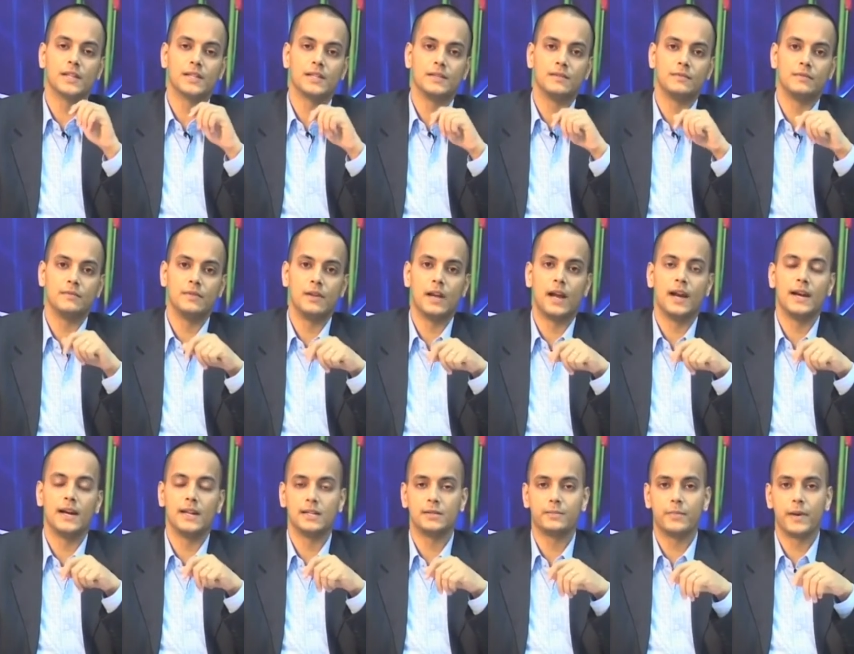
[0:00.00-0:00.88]
as we
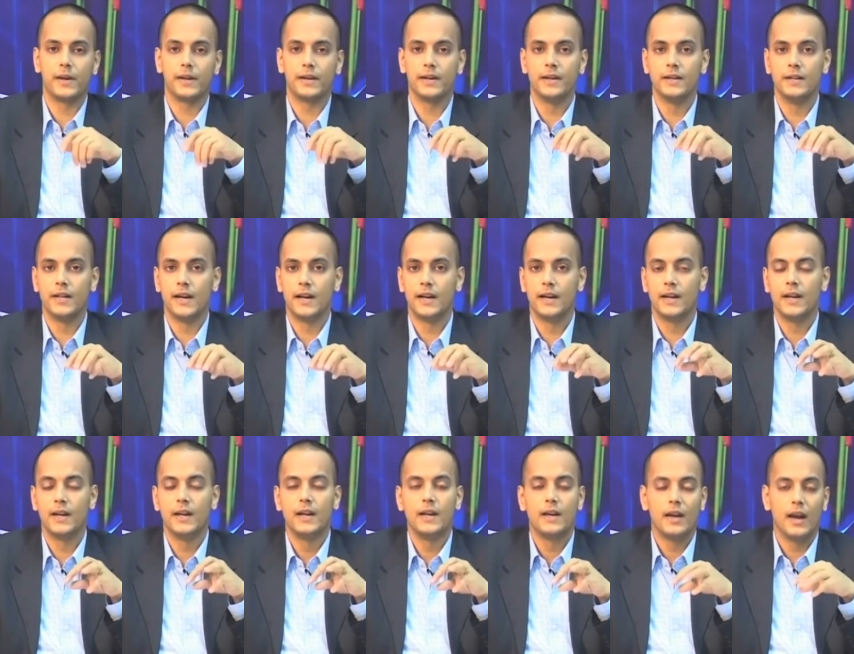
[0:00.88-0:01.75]
had expected that
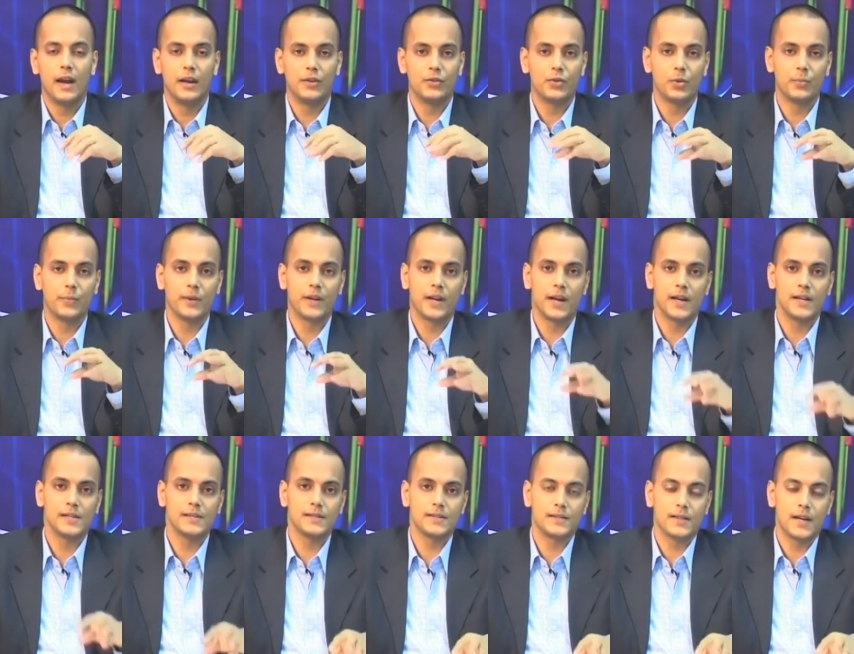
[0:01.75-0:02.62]
entropy
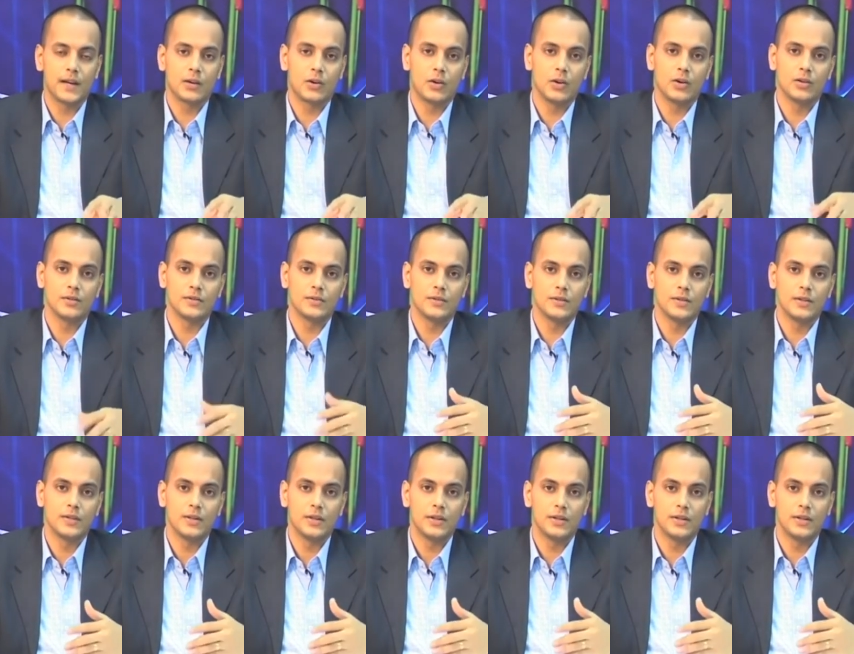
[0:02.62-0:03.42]
rise across